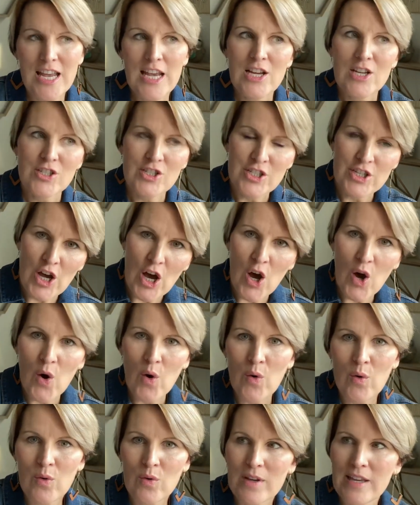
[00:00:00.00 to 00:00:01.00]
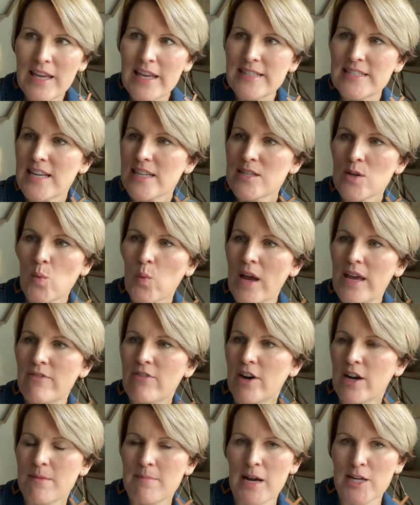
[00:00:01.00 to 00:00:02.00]
So it doesn't weigh
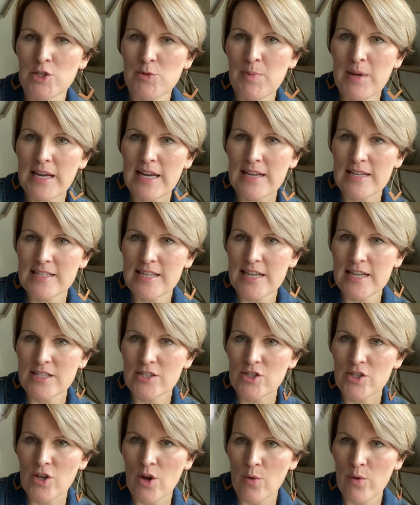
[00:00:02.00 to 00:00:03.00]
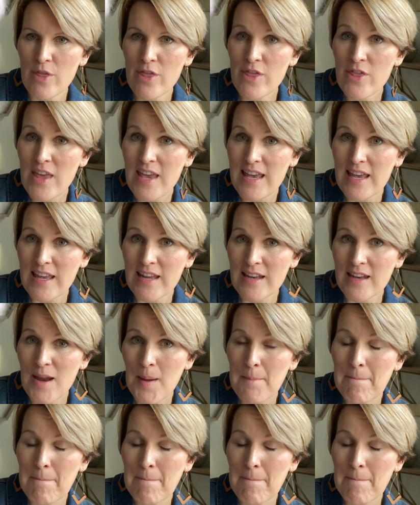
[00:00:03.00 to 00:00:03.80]
very much because it is so thin,